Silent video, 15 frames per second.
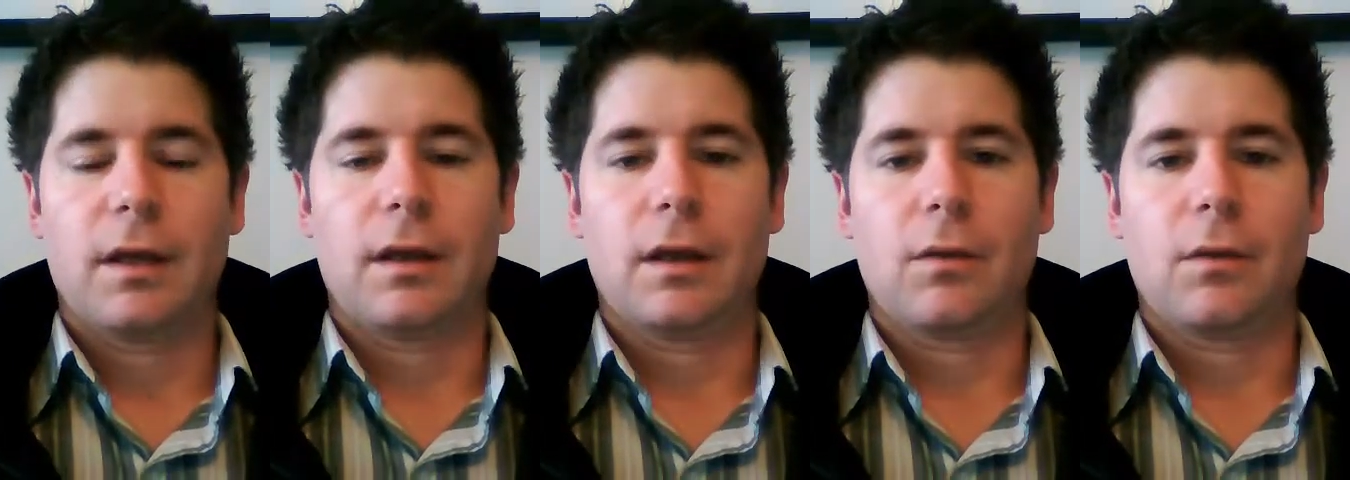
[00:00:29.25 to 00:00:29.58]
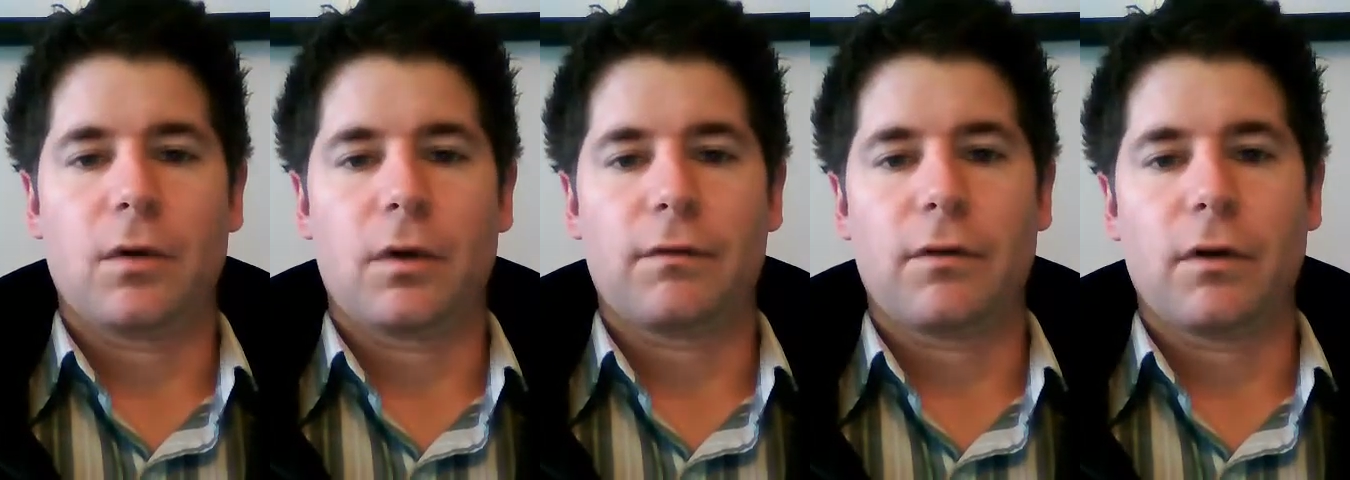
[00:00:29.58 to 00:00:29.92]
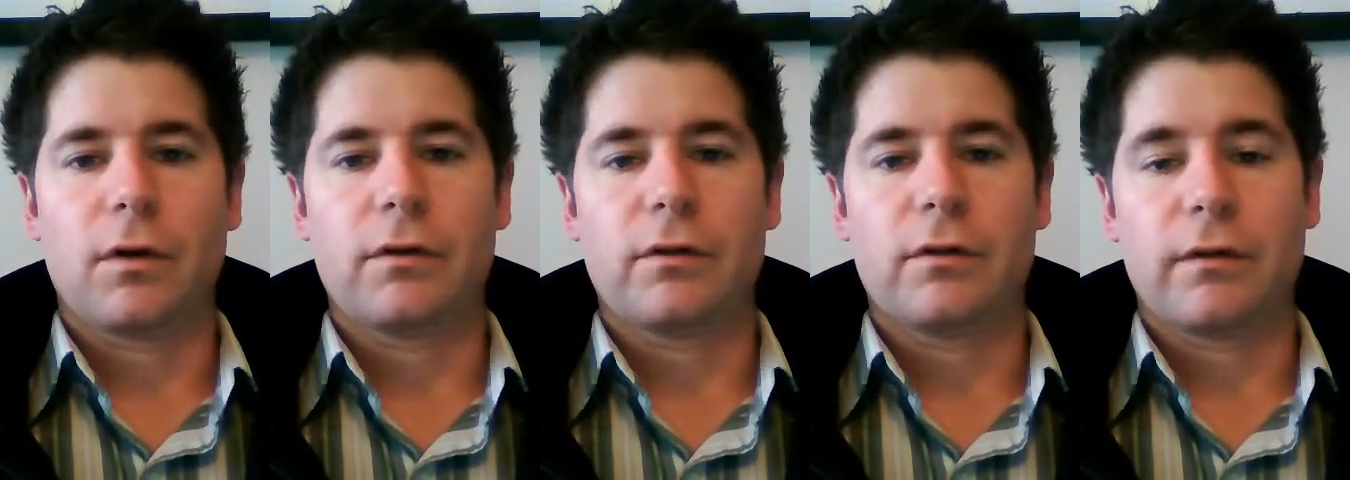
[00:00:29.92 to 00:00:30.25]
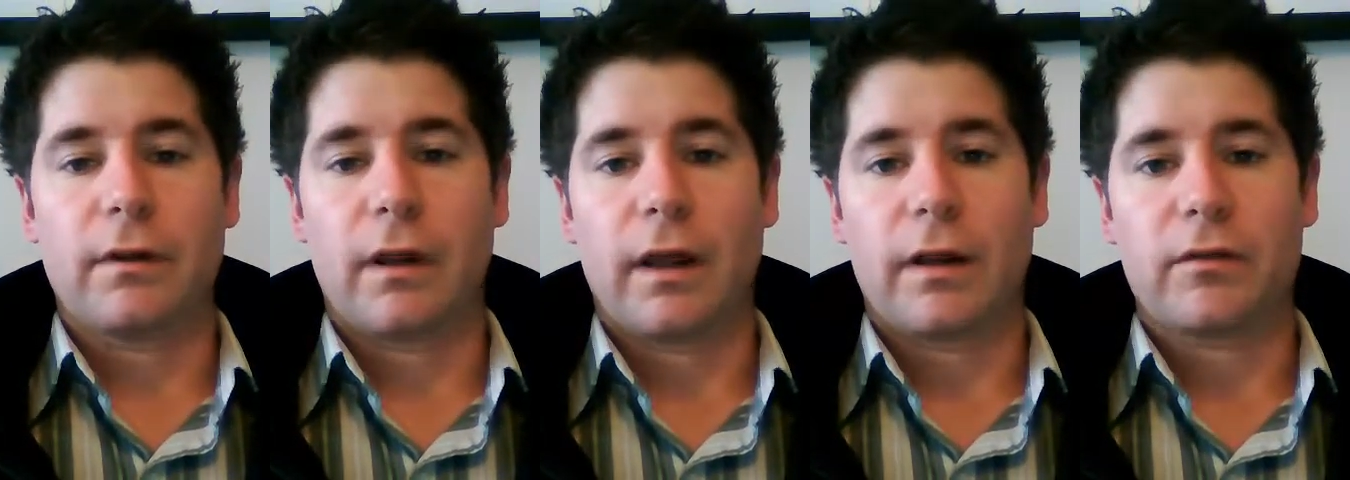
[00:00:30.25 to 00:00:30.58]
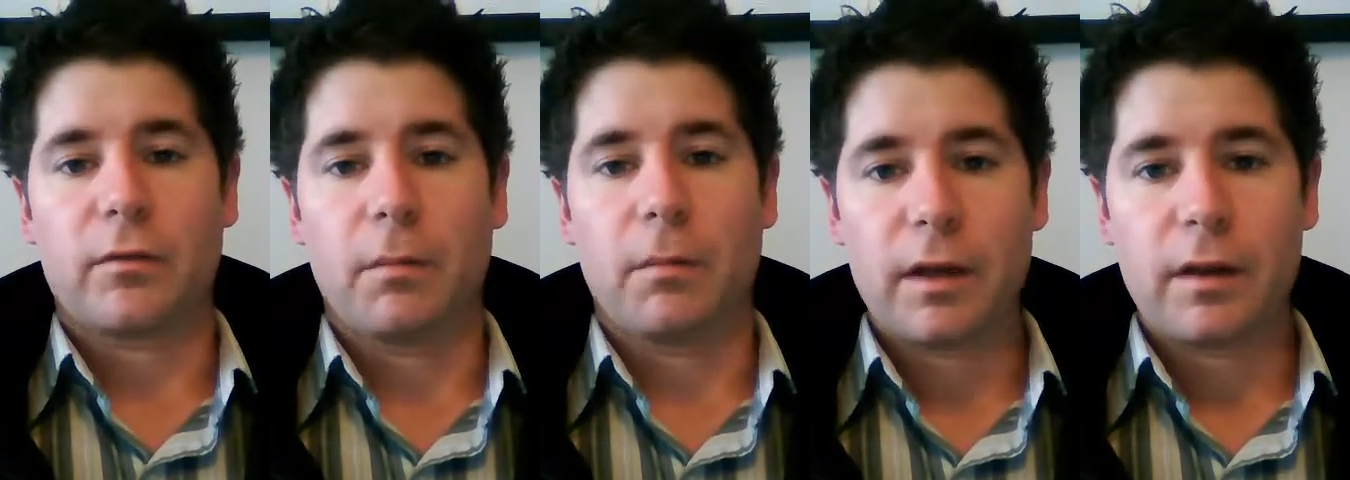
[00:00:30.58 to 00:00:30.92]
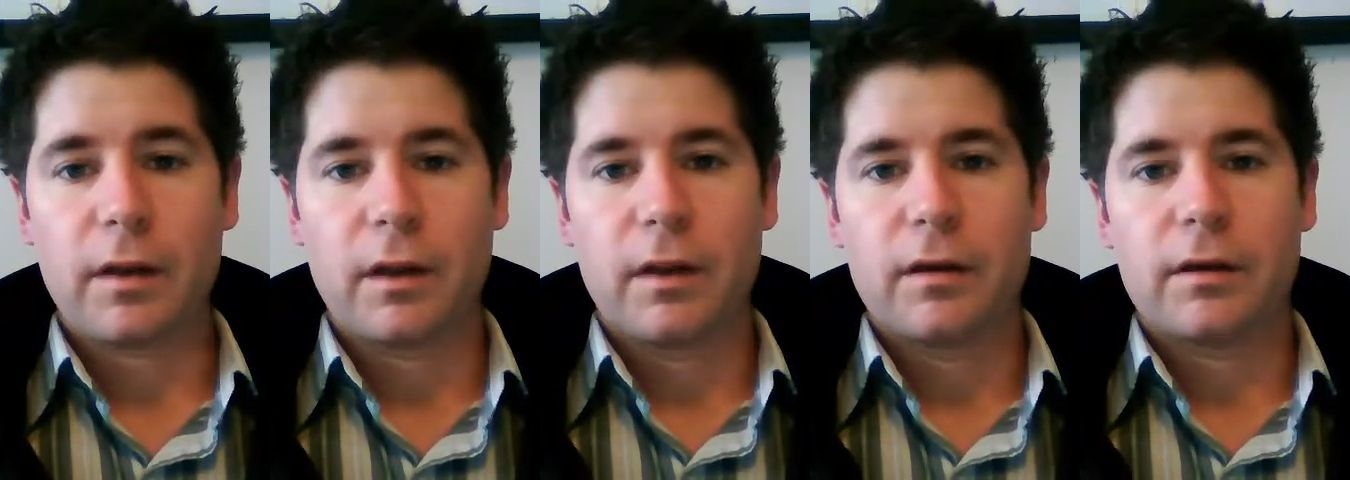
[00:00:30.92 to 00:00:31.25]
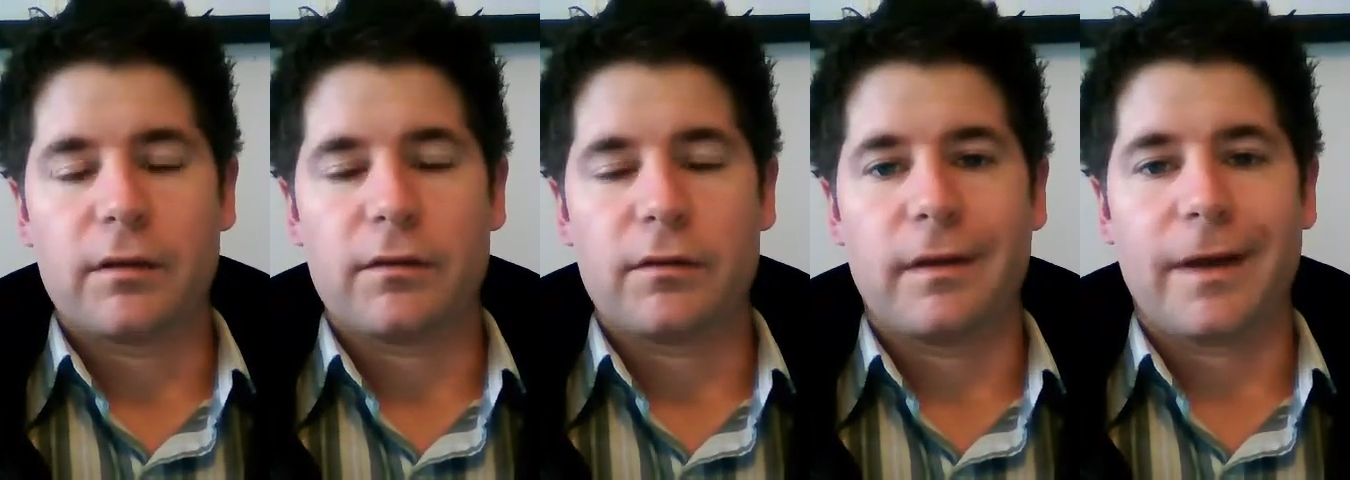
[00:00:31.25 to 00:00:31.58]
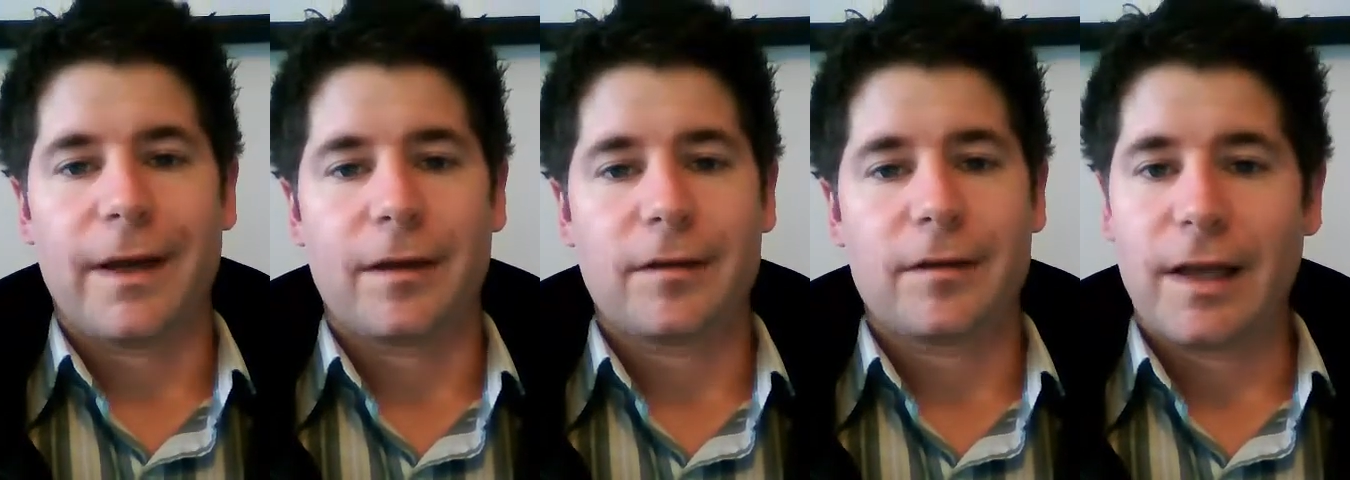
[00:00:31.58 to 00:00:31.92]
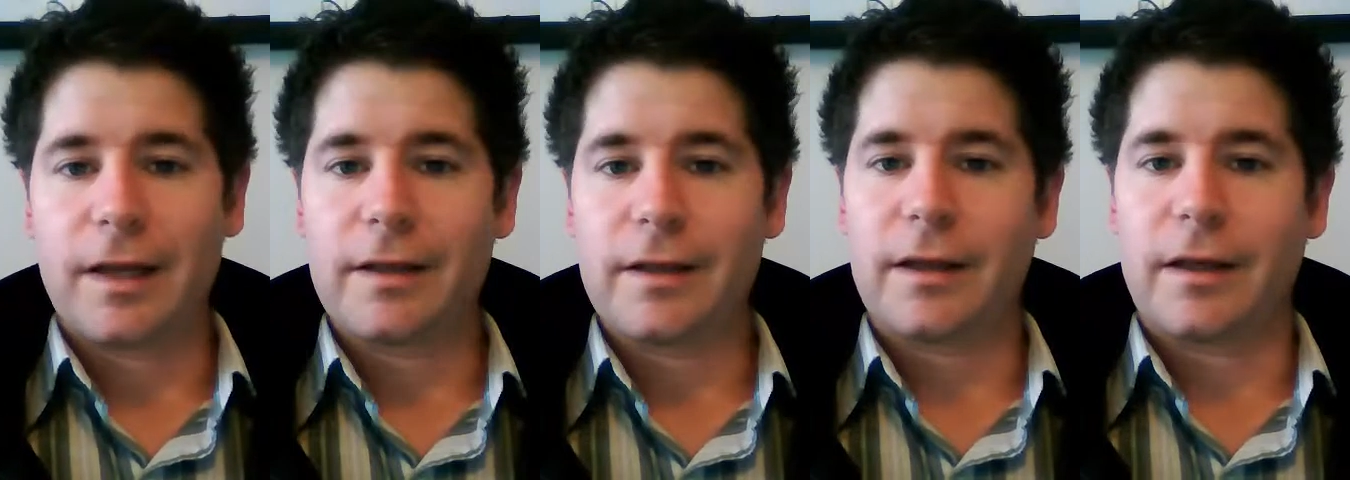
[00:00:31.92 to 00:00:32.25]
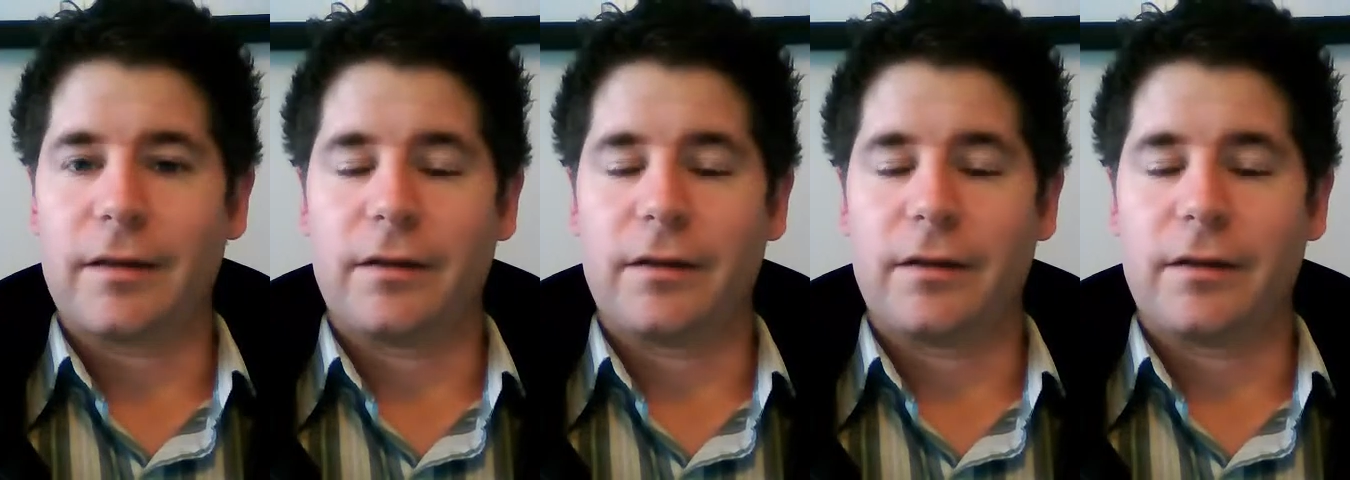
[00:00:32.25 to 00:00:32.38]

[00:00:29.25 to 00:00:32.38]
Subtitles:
What I've noticed in the last month is that they are selling,